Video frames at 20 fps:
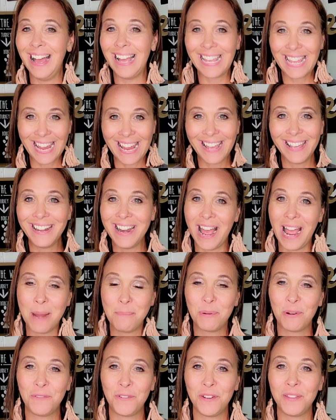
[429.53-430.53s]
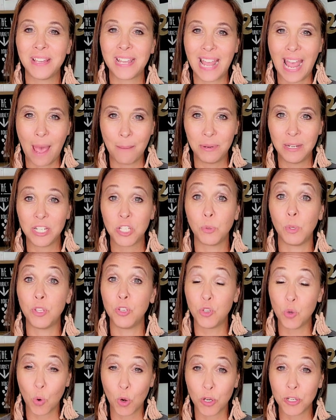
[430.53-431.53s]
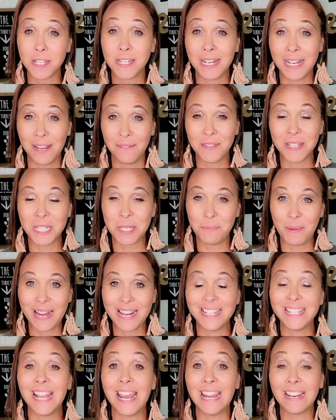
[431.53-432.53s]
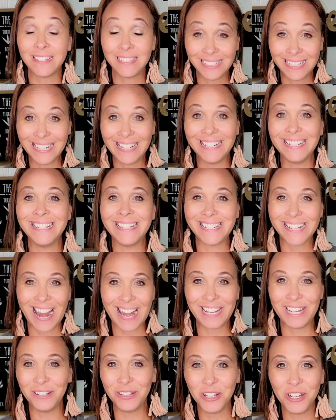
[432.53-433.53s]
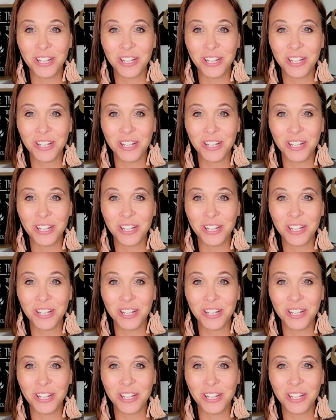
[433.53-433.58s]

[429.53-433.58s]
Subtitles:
Again, I prefer the cabinets with doors to give the space a clean, tidy